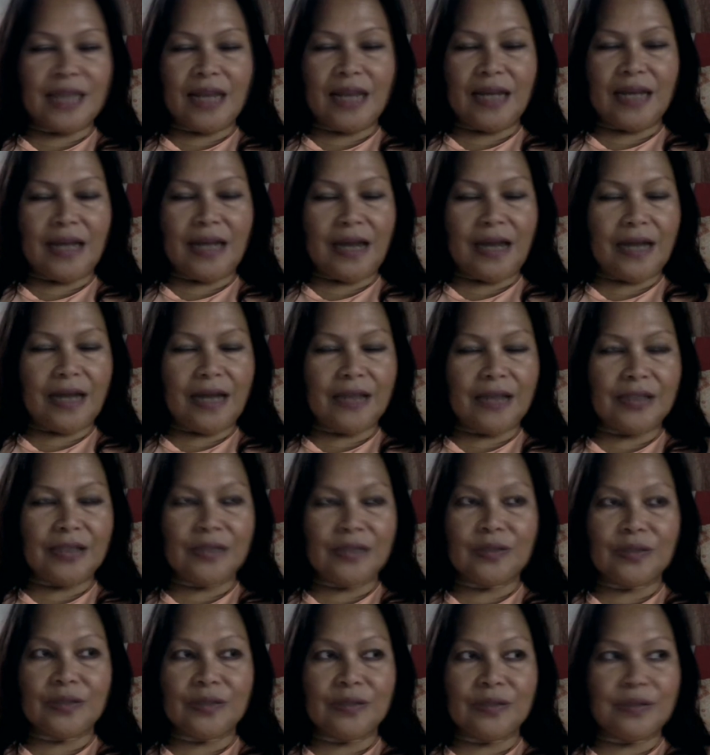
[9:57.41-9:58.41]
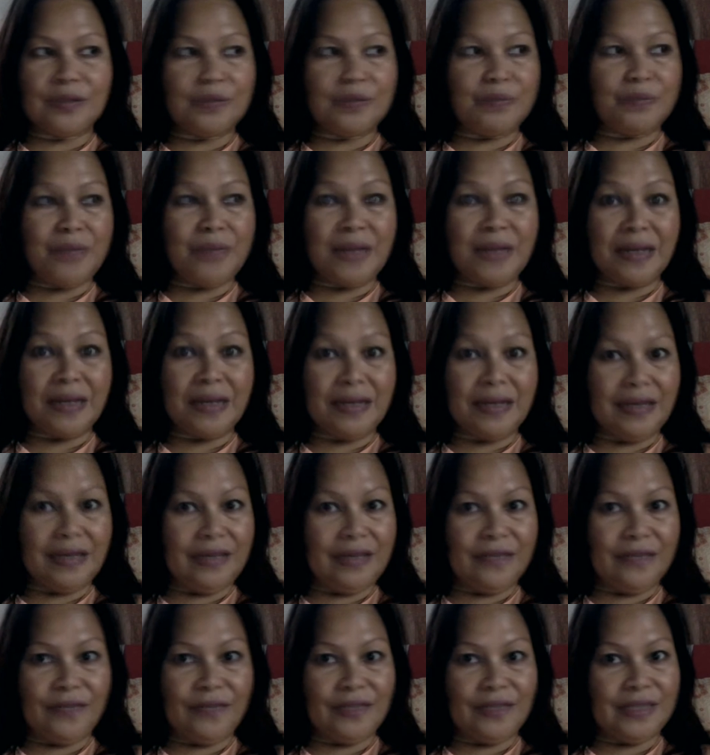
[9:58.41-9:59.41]
are
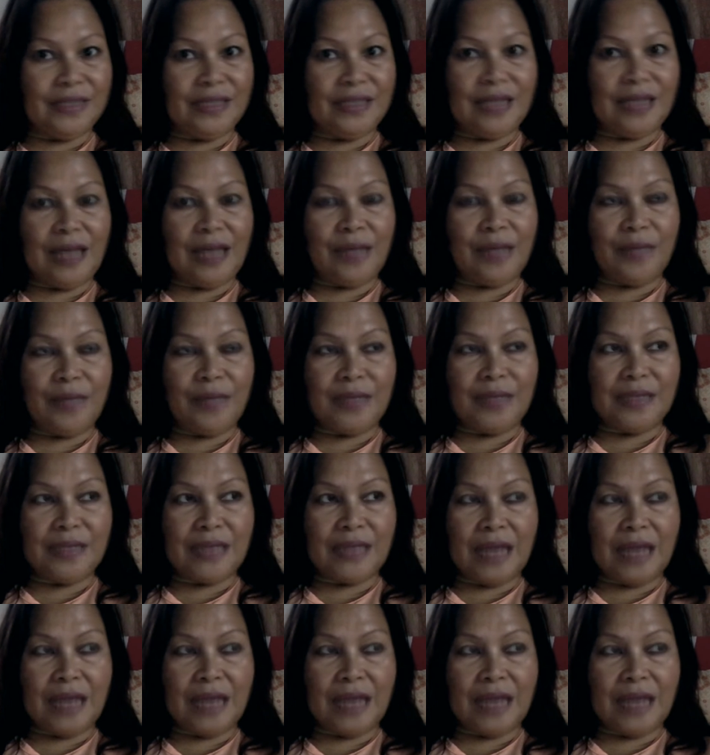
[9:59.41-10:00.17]
magnificent, I must say.